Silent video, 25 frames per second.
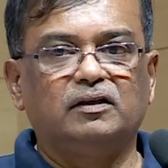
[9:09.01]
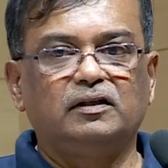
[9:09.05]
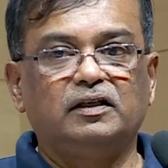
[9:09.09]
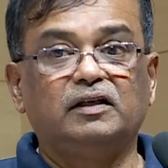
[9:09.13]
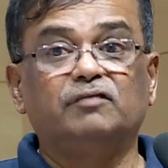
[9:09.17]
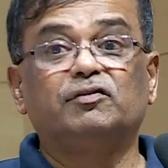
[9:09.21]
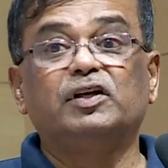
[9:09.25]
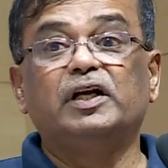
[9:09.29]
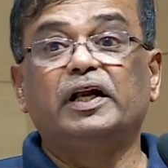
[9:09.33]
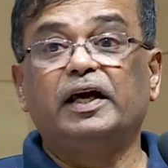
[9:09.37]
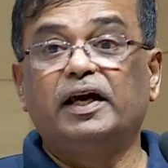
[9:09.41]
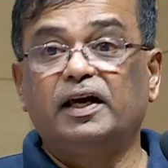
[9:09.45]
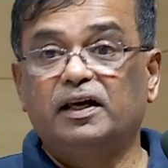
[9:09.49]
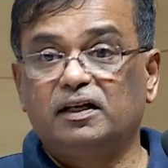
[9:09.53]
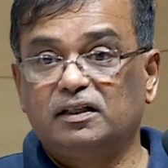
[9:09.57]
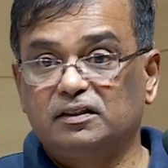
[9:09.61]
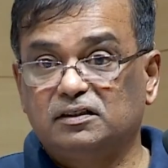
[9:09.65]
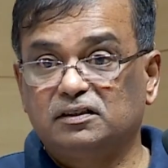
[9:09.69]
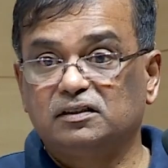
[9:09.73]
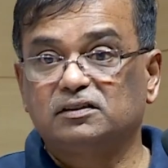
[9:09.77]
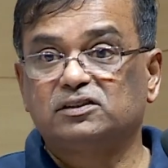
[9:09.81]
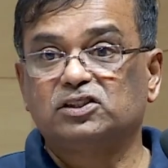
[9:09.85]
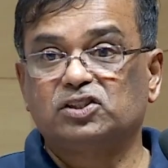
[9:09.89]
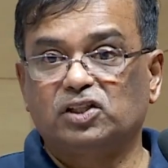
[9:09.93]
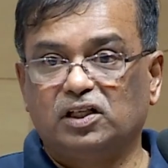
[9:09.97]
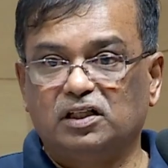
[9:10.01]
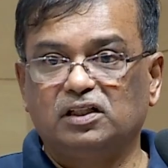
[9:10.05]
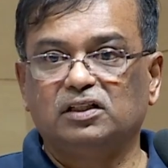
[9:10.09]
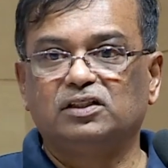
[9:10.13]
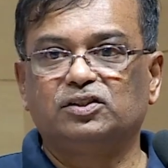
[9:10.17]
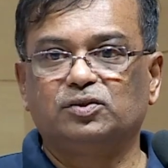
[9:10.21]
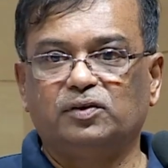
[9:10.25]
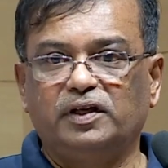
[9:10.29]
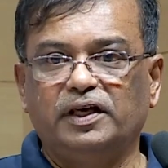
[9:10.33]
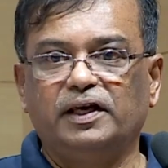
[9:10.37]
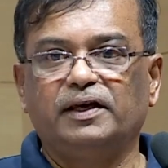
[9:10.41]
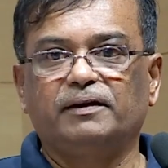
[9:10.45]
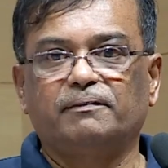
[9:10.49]
Even air is a struggle
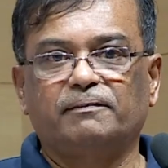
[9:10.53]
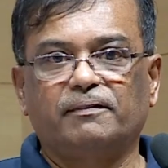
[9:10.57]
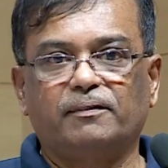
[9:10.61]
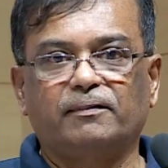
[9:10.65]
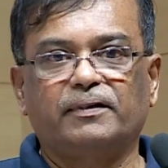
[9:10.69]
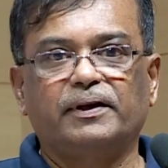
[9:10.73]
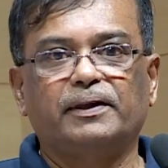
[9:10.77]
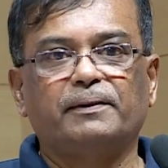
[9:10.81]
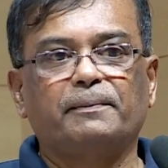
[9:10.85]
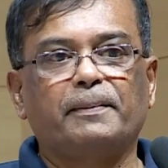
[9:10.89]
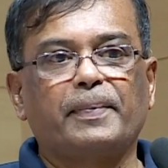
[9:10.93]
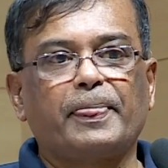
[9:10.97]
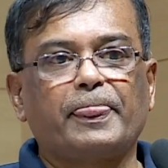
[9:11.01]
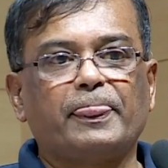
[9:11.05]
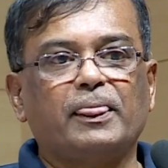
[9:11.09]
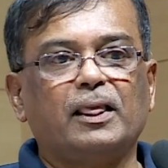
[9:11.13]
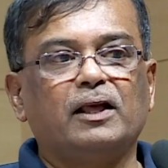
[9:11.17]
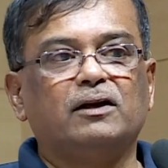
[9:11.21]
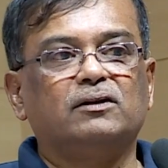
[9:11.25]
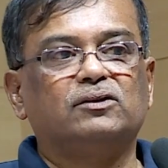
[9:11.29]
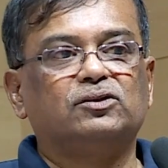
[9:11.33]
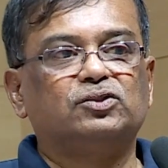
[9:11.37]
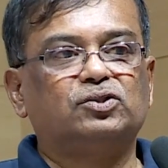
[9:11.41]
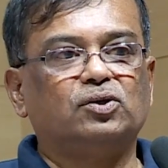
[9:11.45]
today, okay?